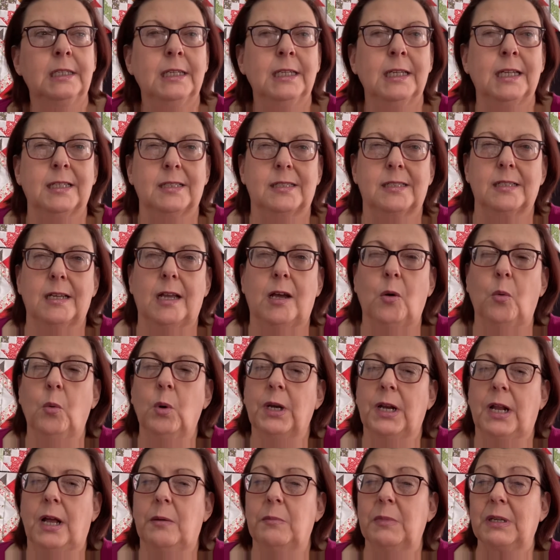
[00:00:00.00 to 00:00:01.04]
It's not
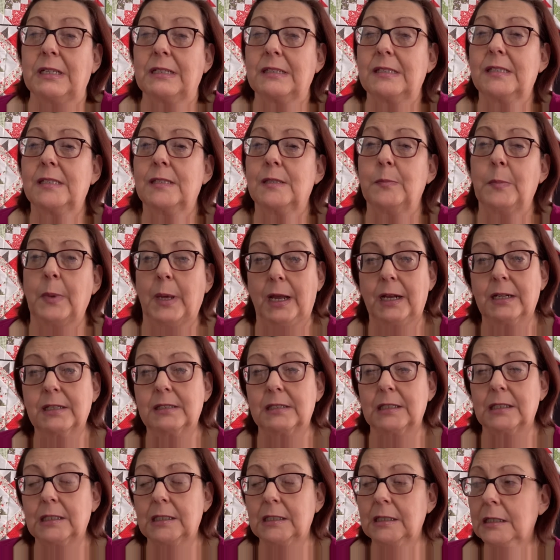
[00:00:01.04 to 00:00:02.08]
what I'm
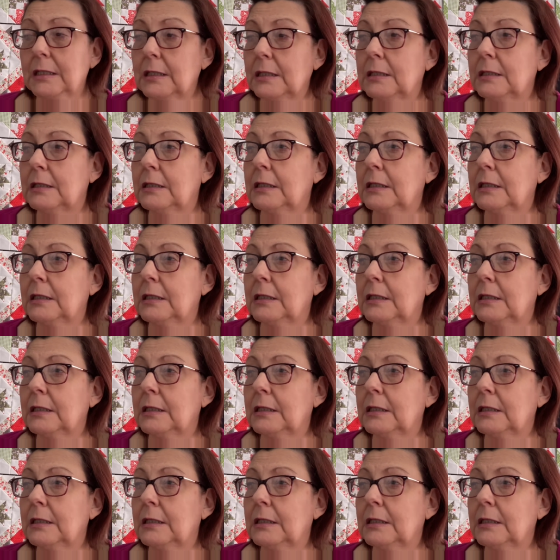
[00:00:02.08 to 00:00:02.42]
expecting.